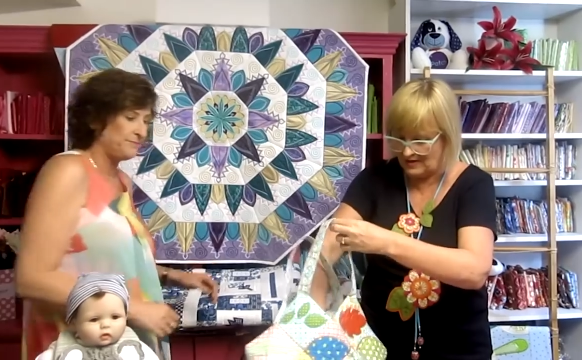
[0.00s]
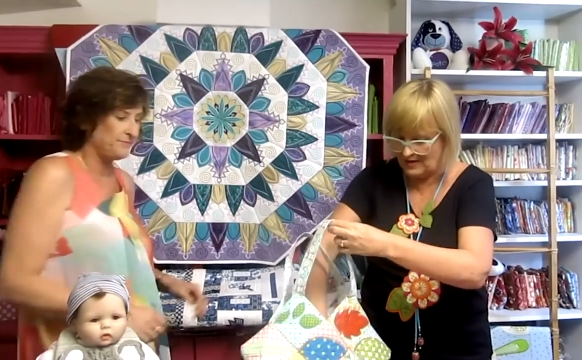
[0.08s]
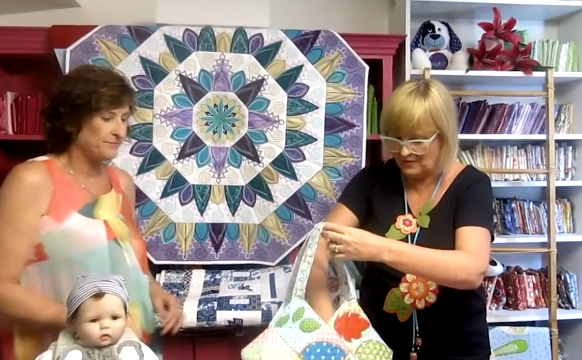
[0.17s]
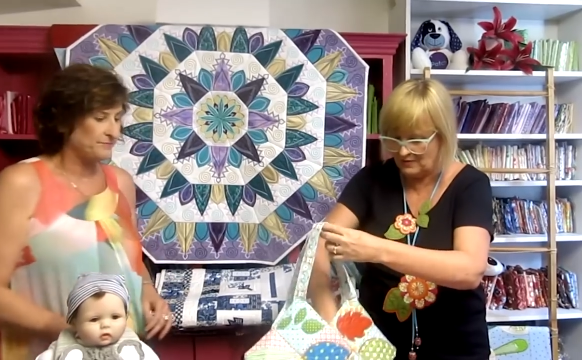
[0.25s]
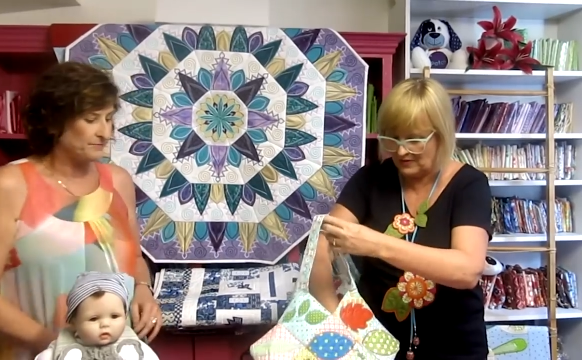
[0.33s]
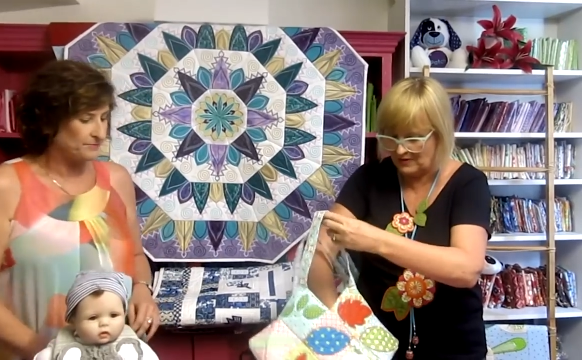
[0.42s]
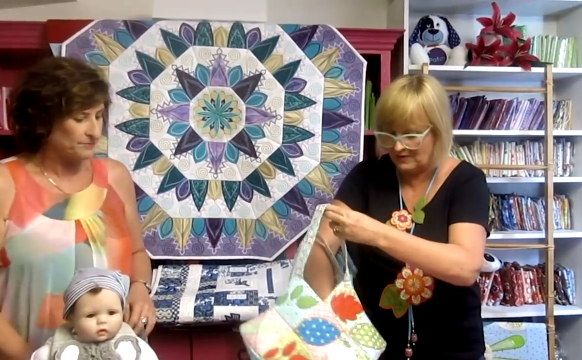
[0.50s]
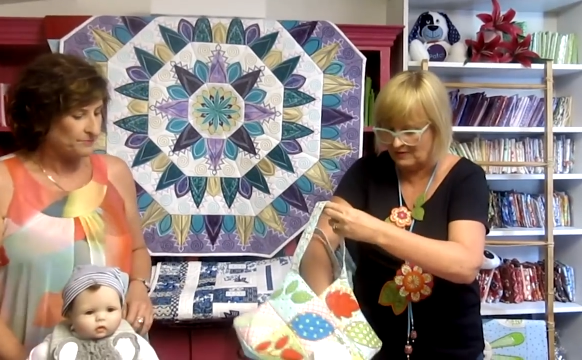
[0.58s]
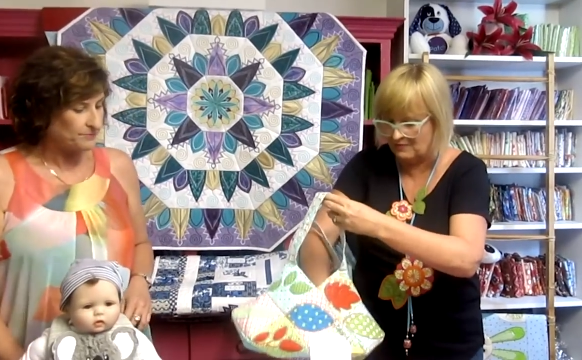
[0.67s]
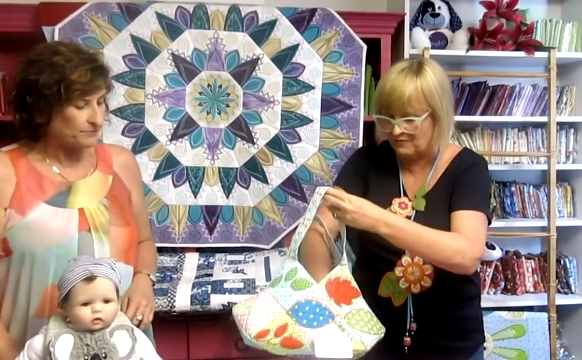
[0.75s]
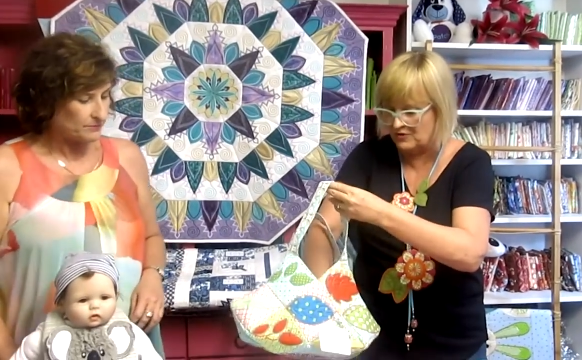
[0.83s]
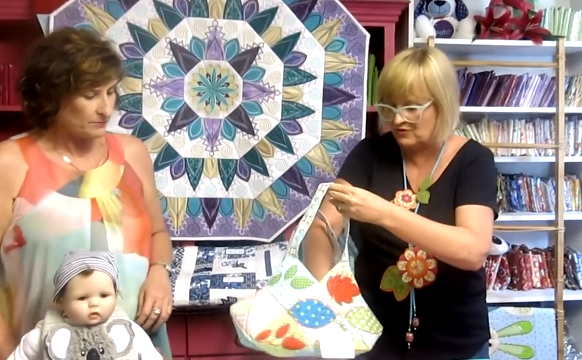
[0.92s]
Speaker 1: another one that
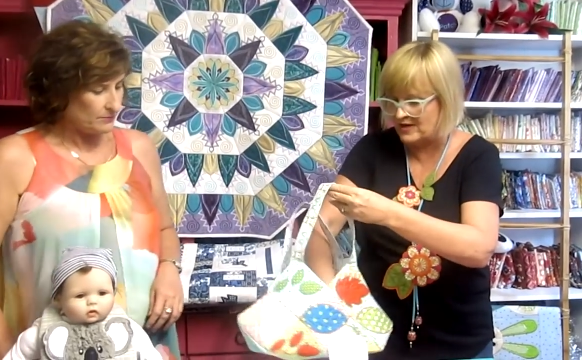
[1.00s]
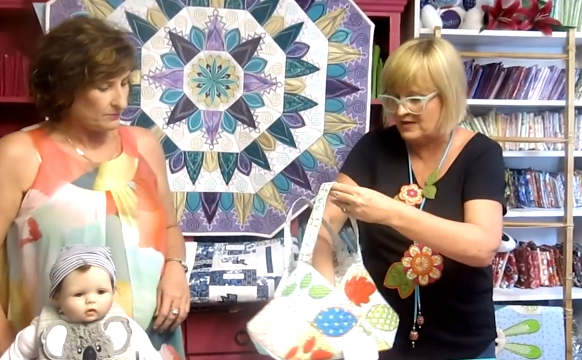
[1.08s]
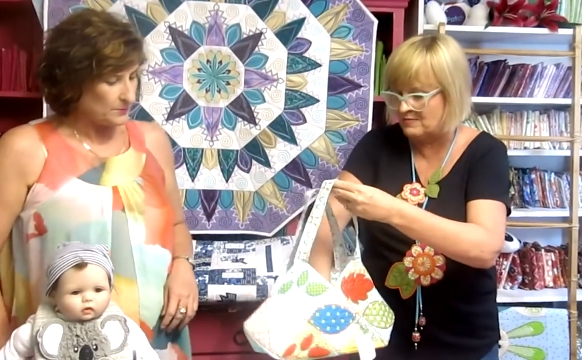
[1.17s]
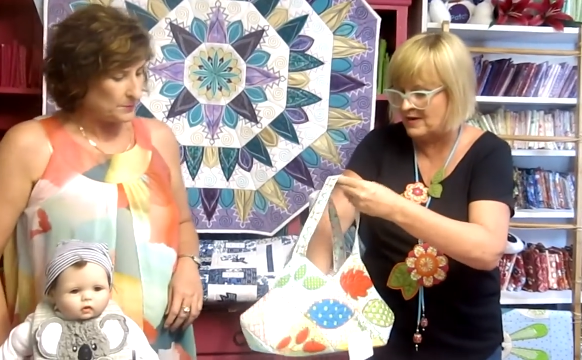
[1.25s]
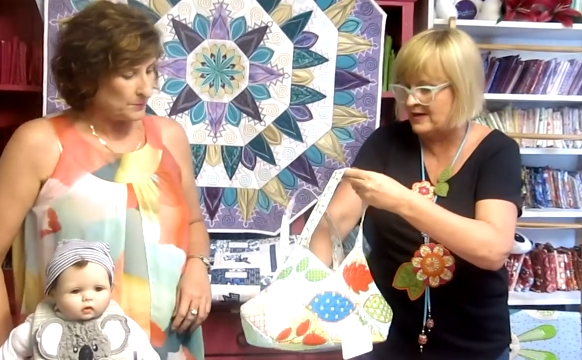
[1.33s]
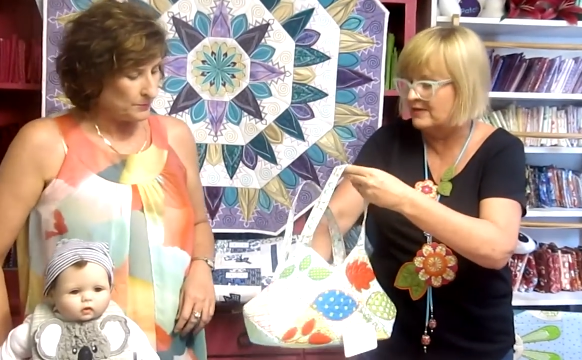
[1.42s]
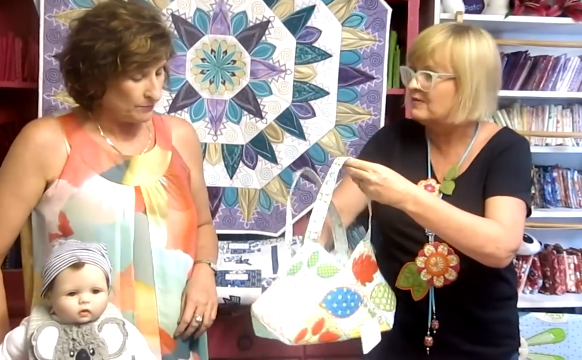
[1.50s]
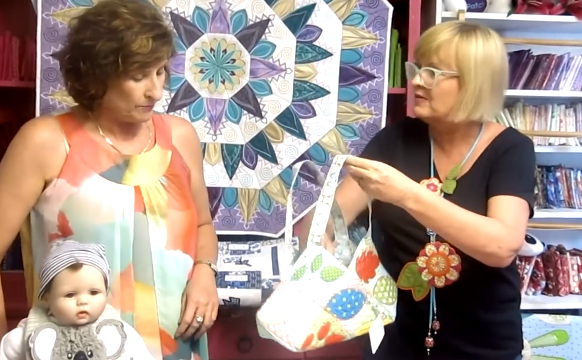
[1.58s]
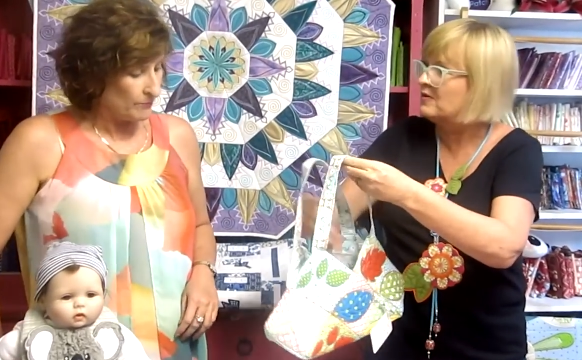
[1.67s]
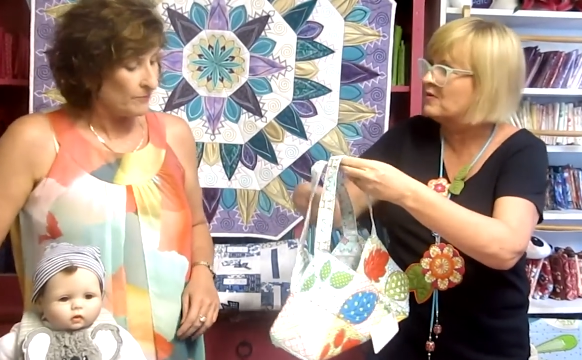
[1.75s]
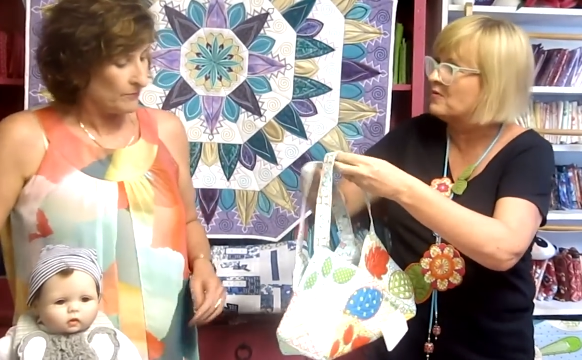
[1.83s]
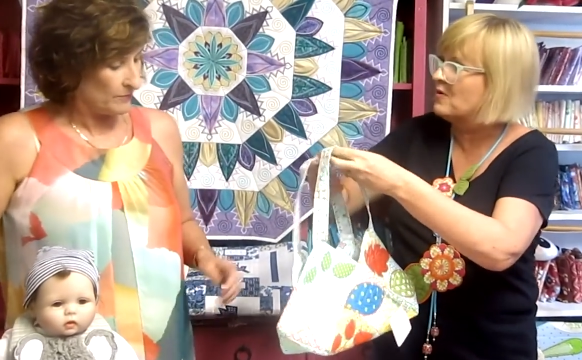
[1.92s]
Friedrich made
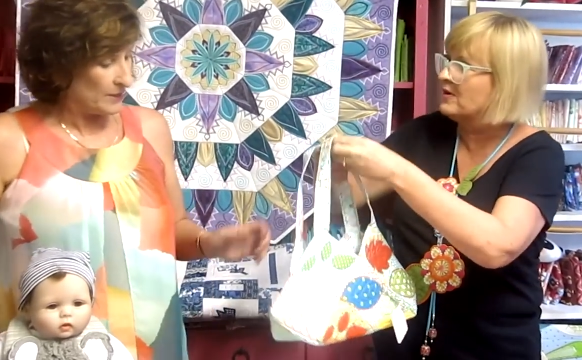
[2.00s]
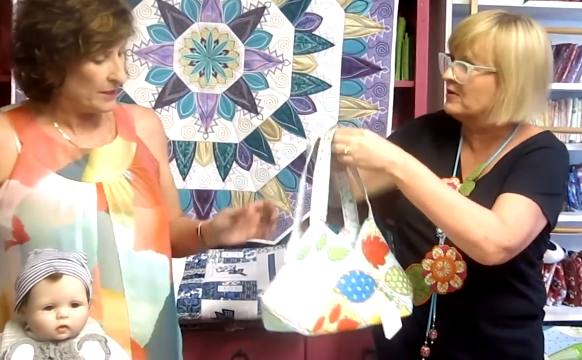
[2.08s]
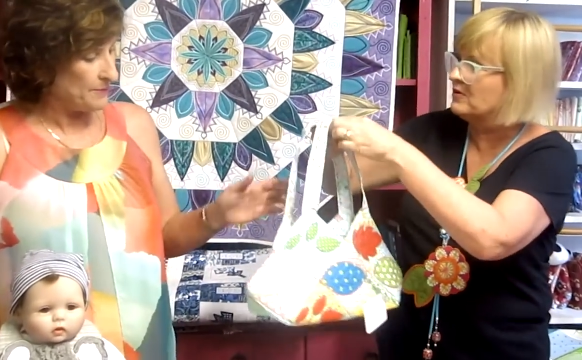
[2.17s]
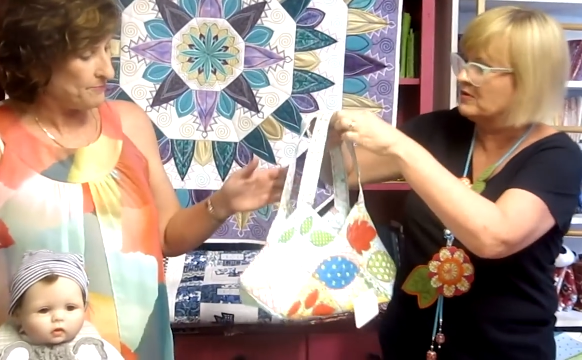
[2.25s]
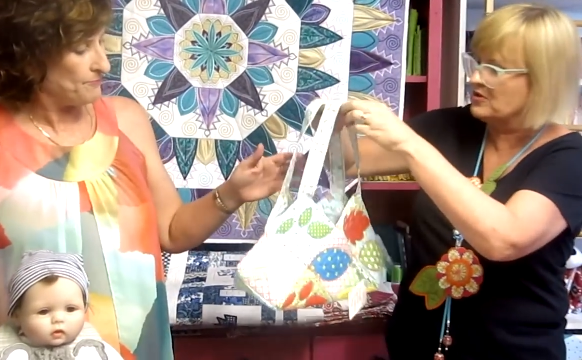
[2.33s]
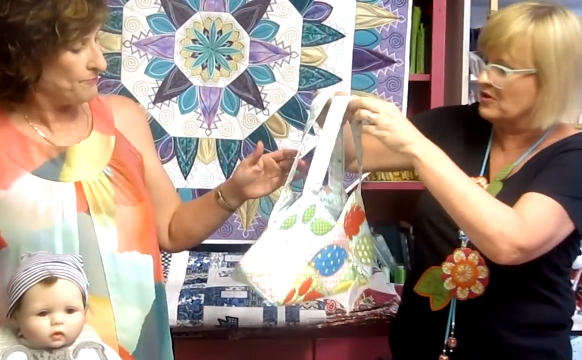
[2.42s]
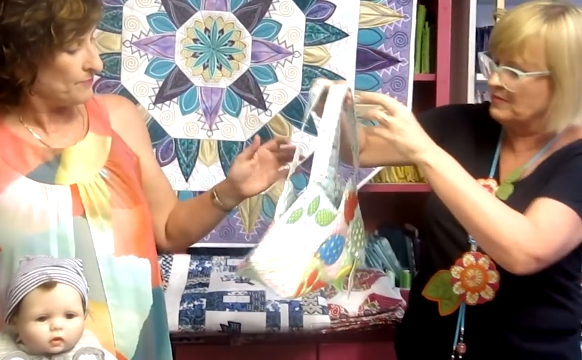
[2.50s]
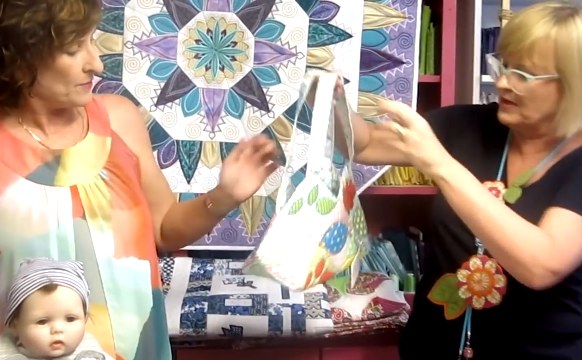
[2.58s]
quite a yep. long time